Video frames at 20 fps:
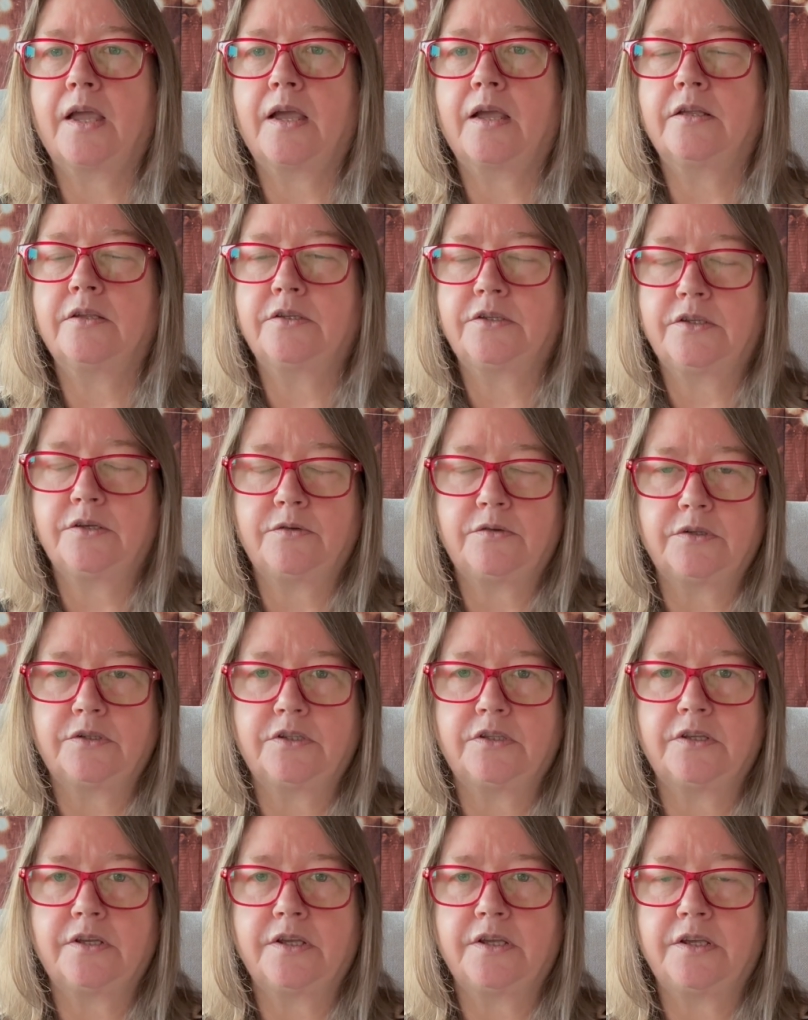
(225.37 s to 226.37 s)
and so does
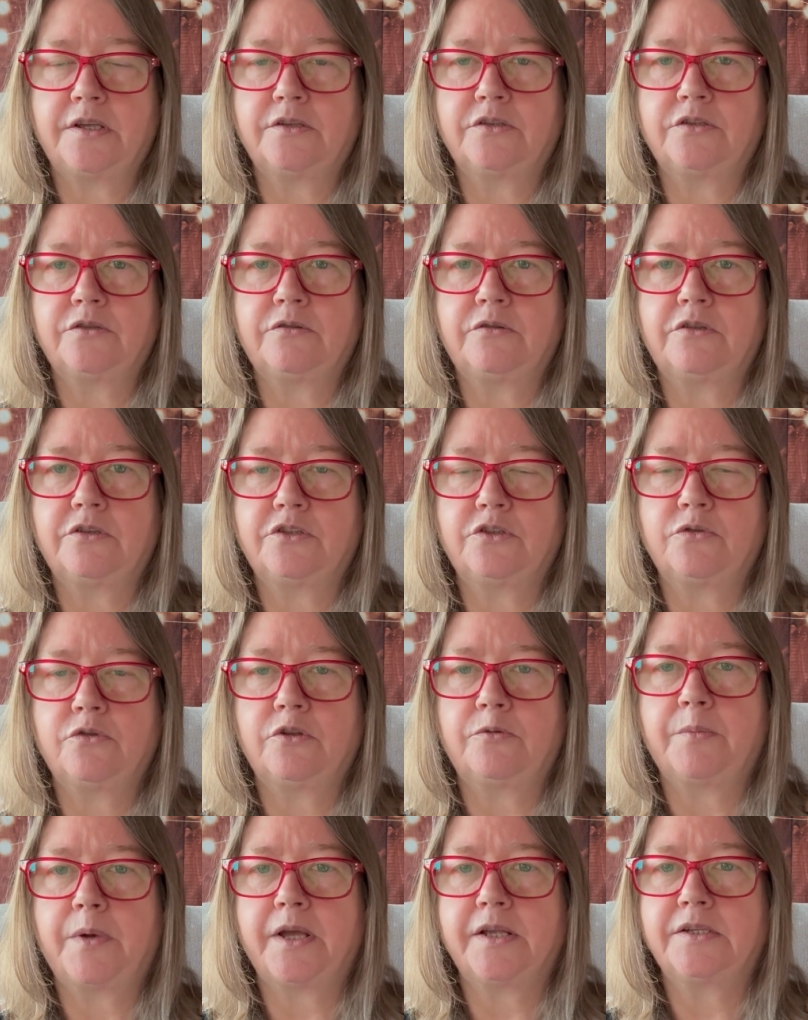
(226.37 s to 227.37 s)
the
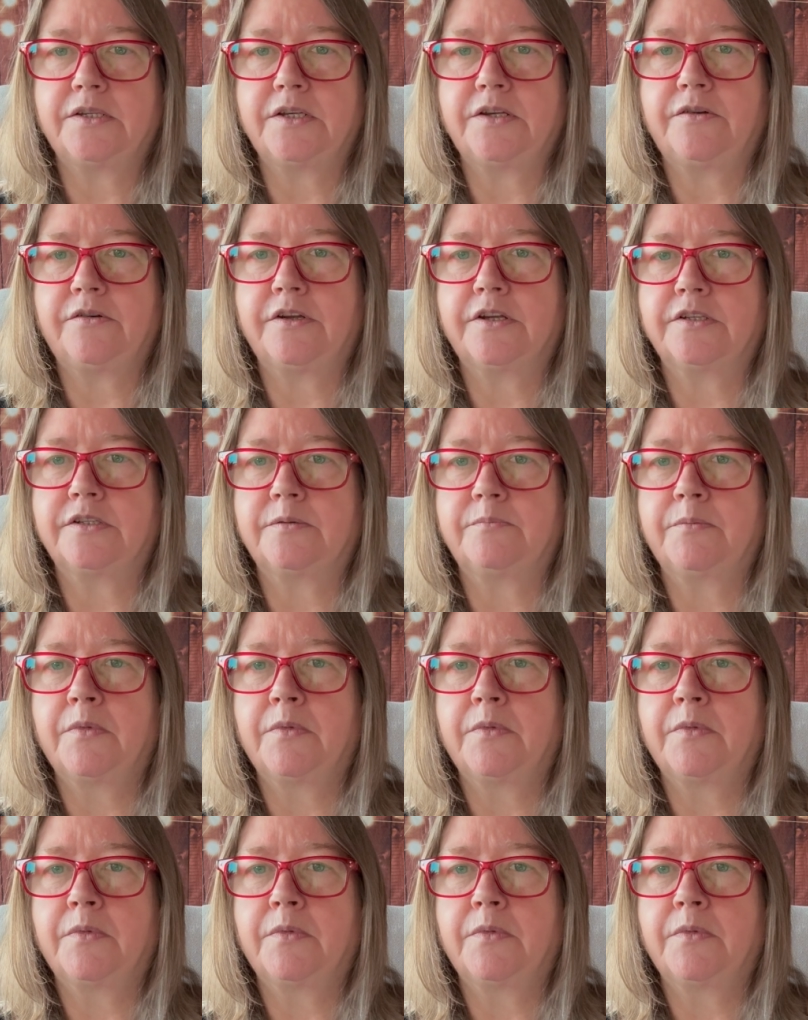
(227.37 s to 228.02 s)
soil bacteria.